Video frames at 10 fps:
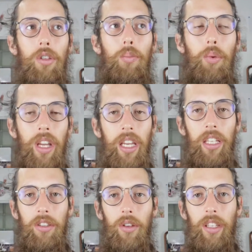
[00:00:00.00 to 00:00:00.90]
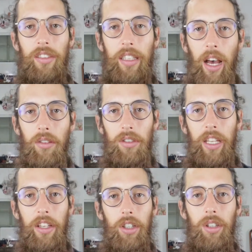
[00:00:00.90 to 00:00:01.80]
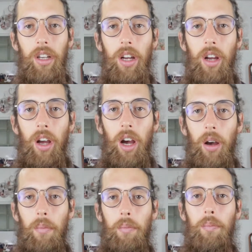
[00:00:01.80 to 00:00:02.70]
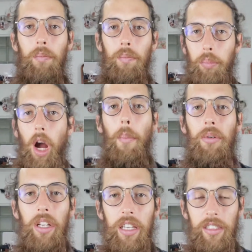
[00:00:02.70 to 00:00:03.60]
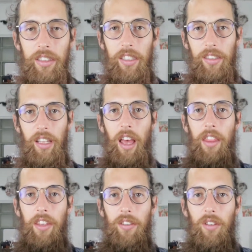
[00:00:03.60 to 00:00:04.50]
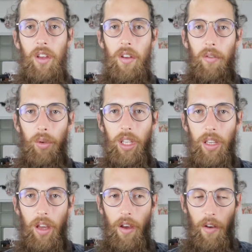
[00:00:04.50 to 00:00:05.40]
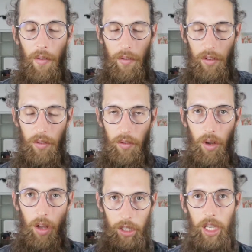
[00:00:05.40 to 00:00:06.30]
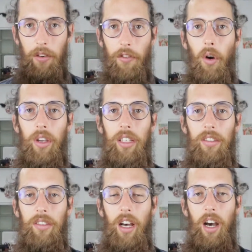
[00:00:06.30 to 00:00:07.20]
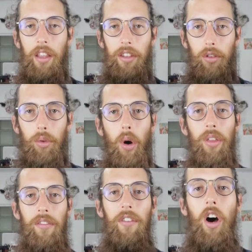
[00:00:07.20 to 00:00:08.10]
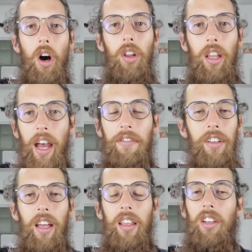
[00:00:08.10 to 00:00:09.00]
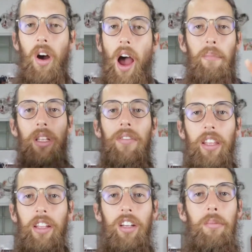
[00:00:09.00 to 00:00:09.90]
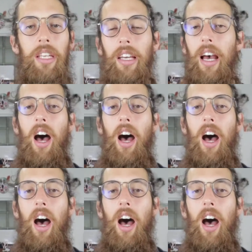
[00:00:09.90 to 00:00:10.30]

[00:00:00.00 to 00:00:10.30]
to bring into this 1,000-acre property, is just this really key focus on the growth of all life. Now, I believe that there could be